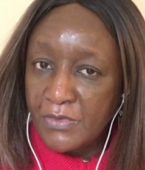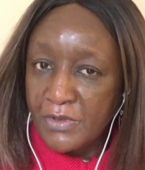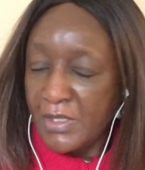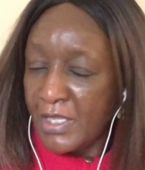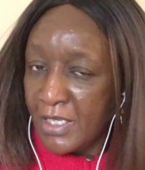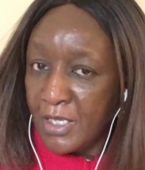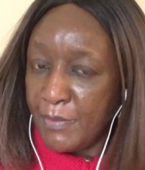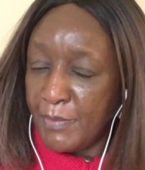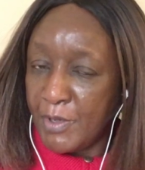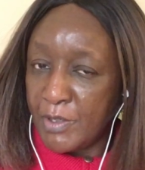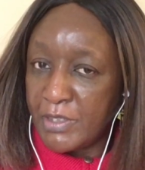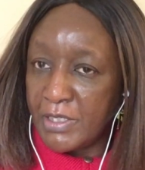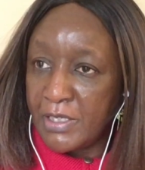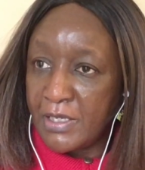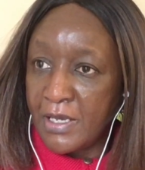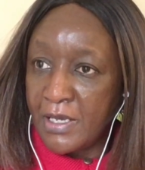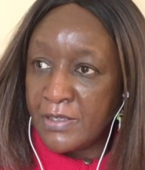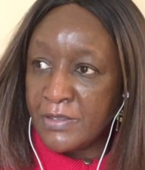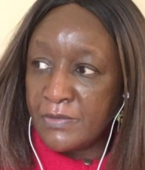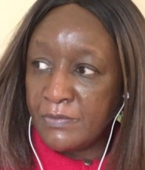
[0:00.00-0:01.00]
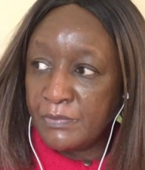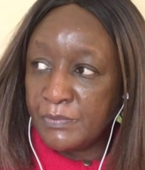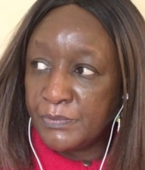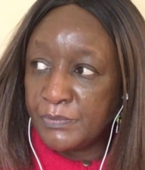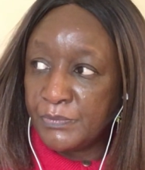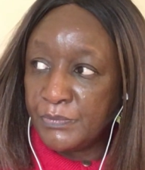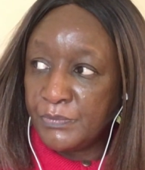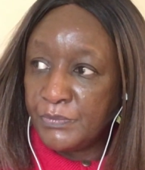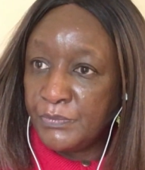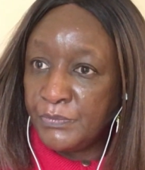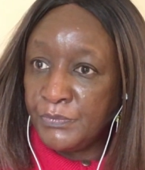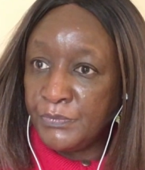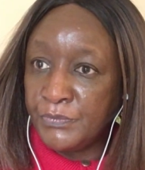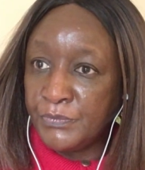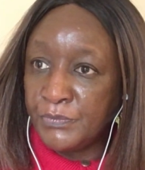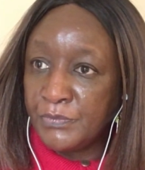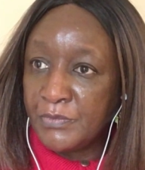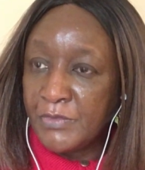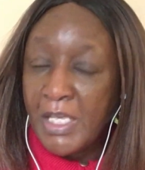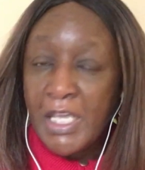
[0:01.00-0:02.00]
Think about it, guys.
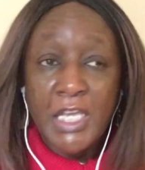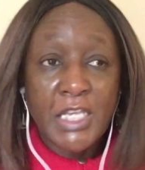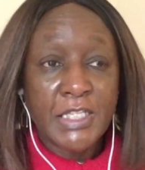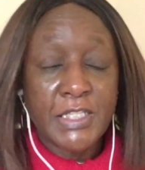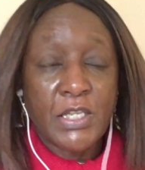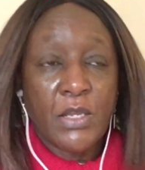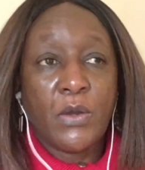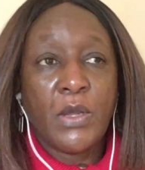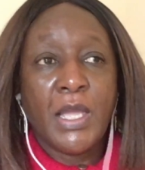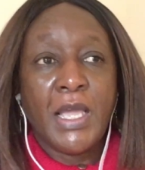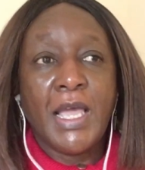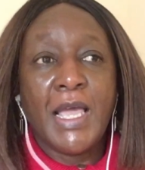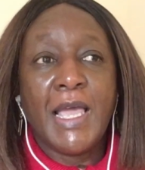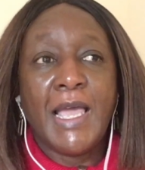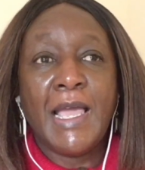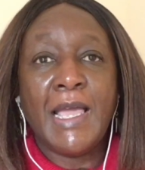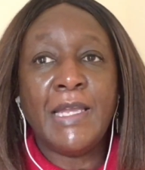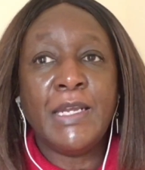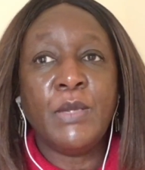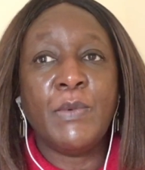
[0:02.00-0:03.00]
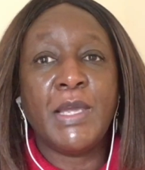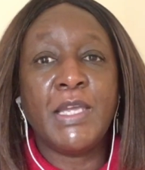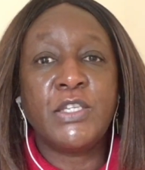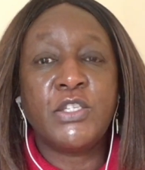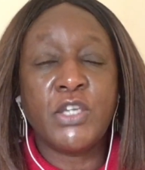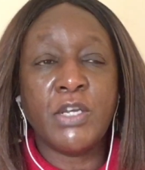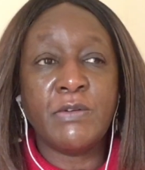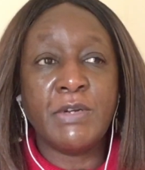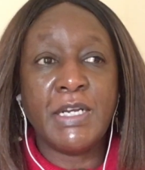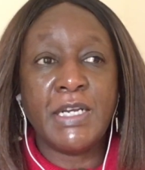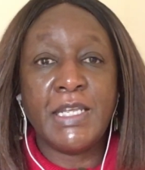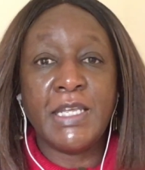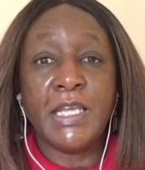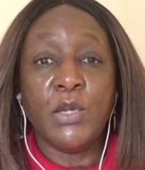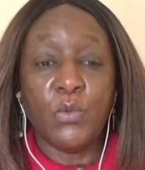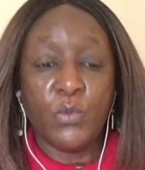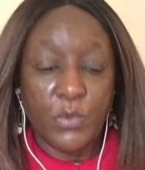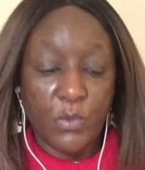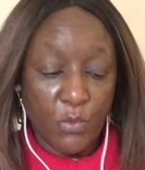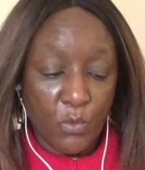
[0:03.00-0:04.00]
So anyway,
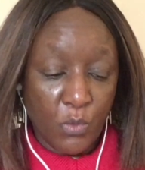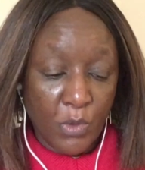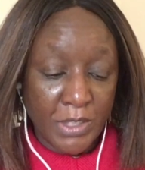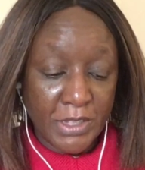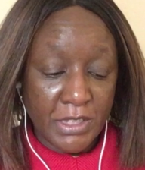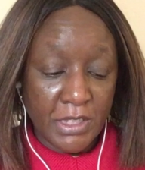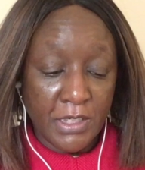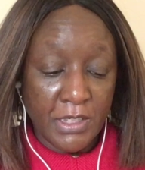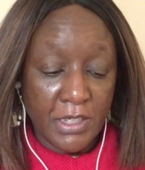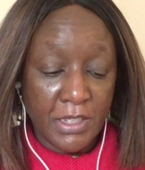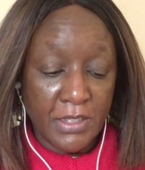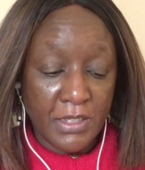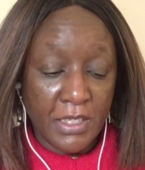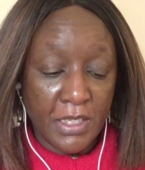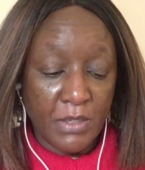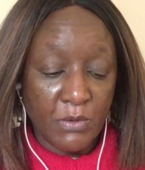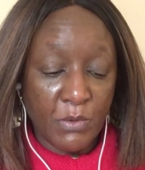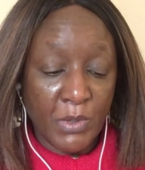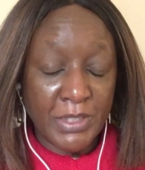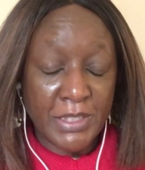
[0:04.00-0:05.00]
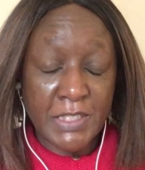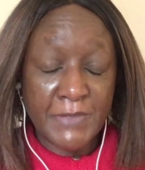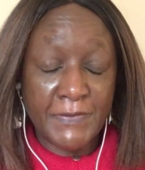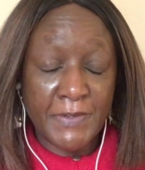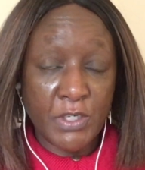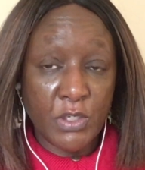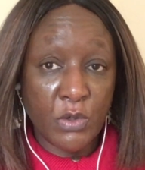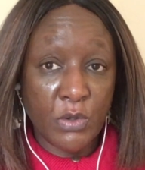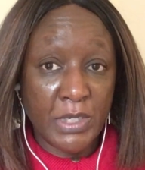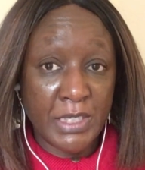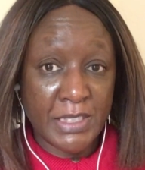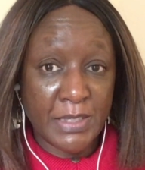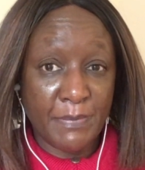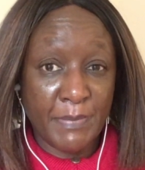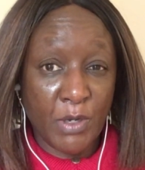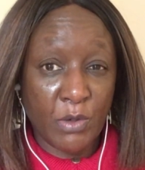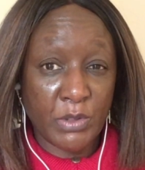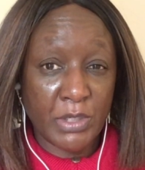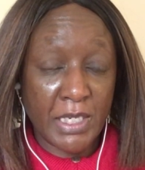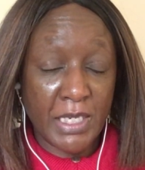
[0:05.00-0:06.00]
generally what this video is
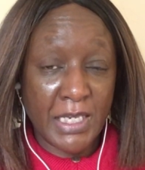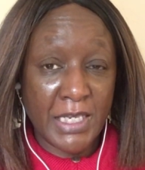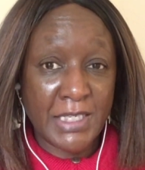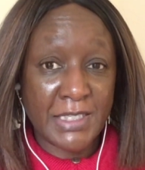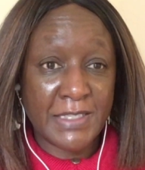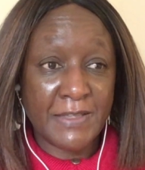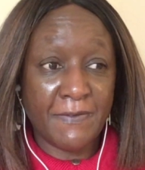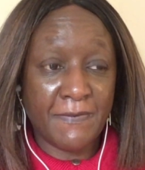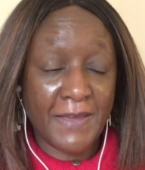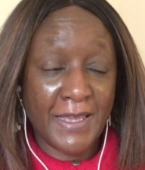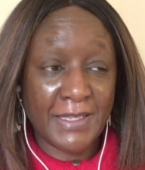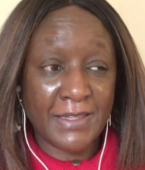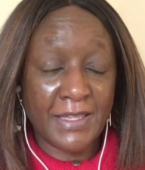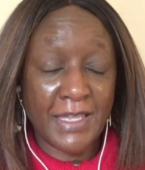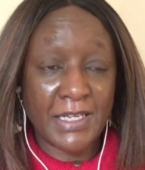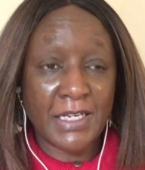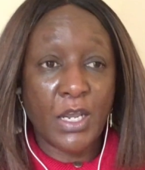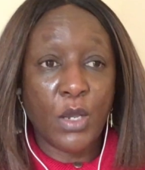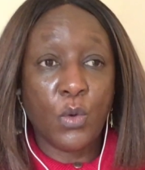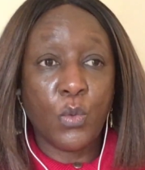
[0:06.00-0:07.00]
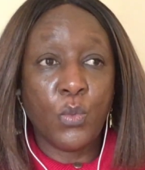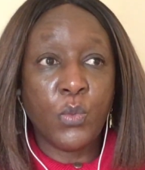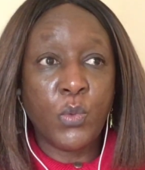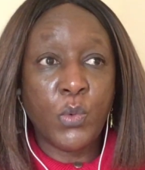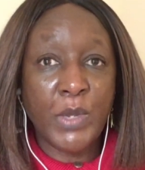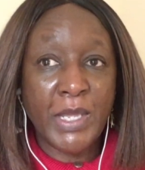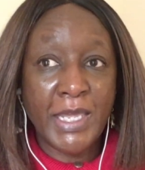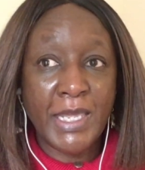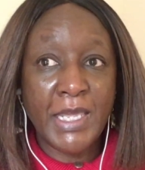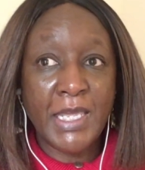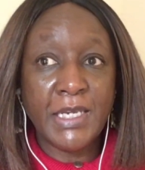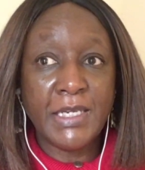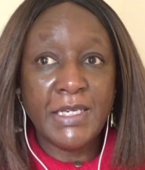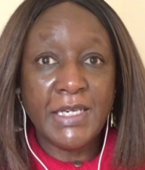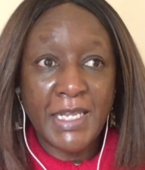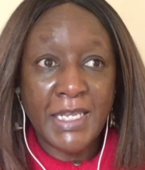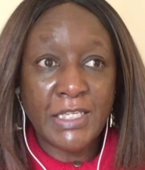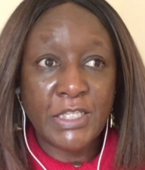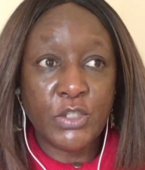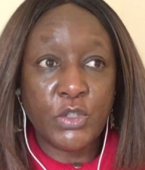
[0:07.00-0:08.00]
about is the fact that we
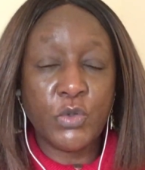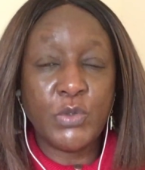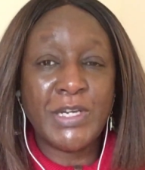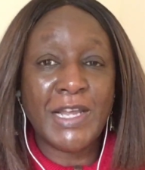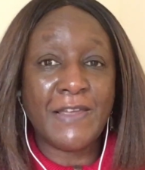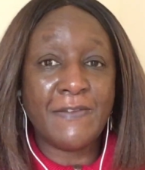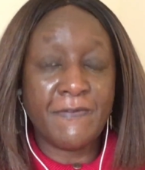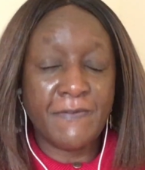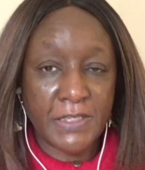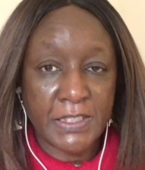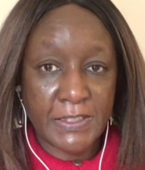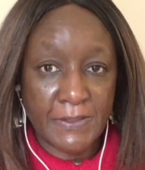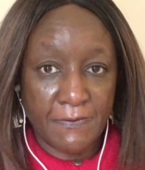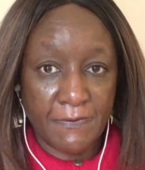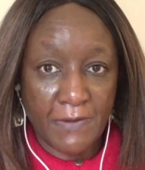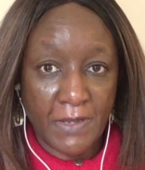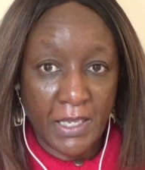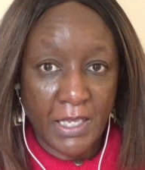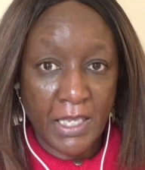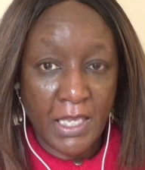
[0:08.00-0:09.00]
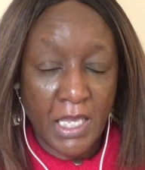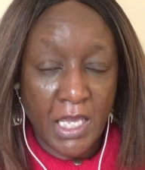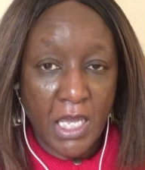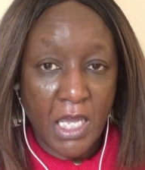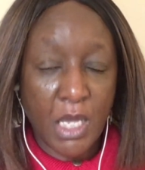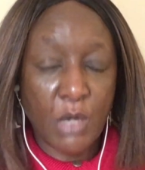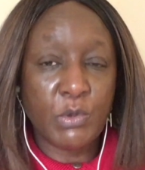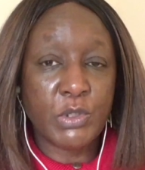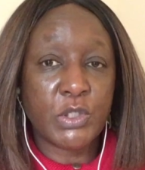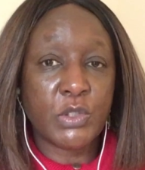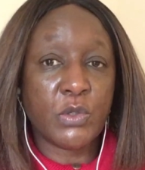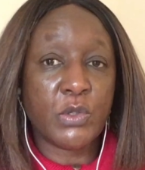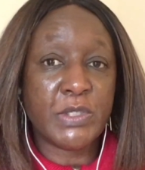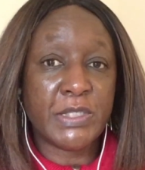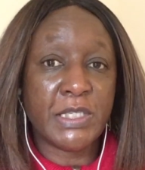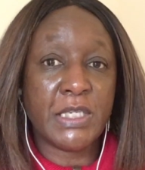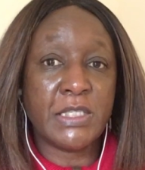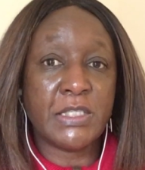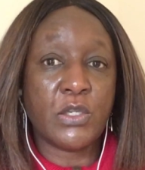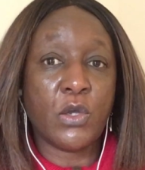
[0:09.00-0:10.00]
need to diversify our
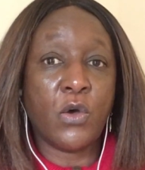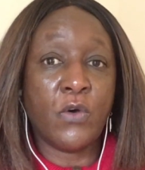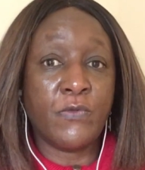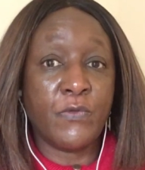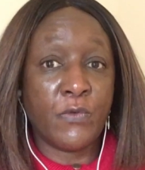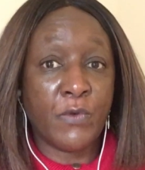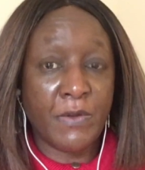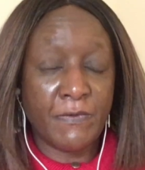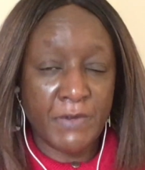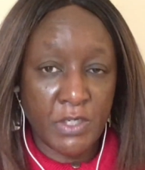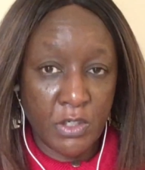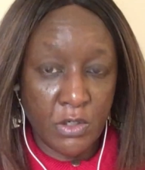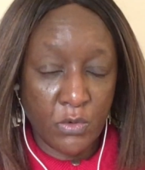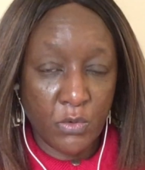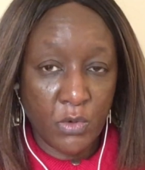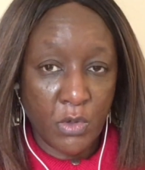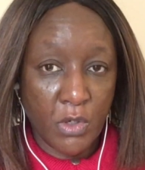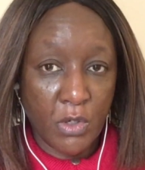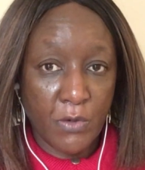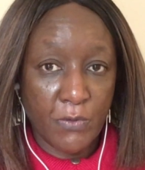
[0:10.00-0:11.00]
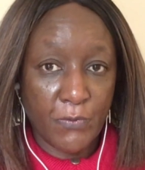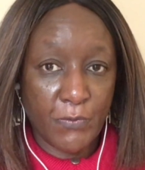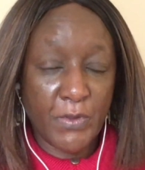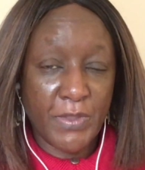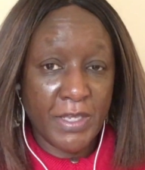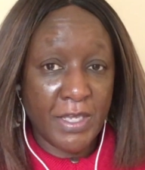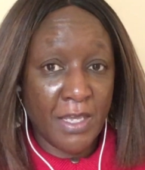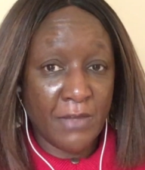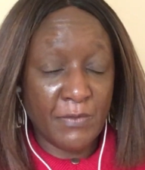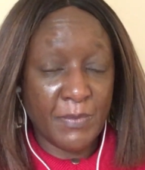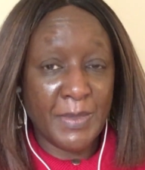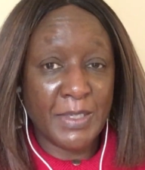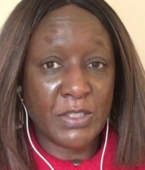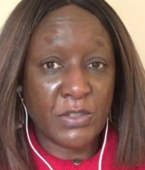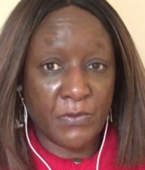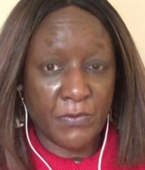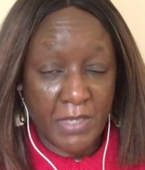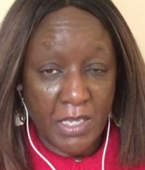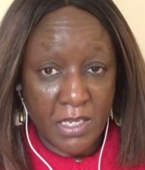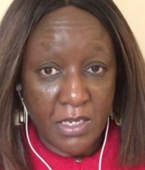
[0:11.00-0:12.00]
sources of revenue for the
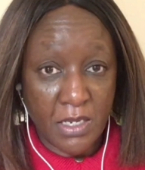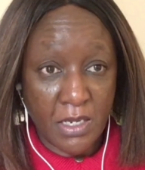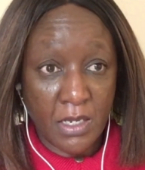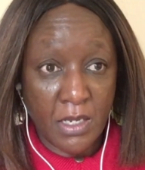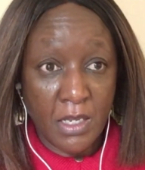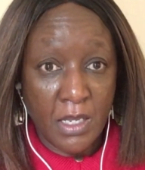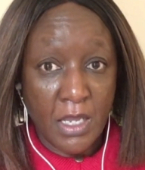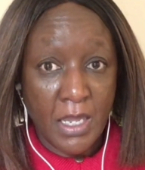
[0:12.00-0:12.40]
government of Kenya,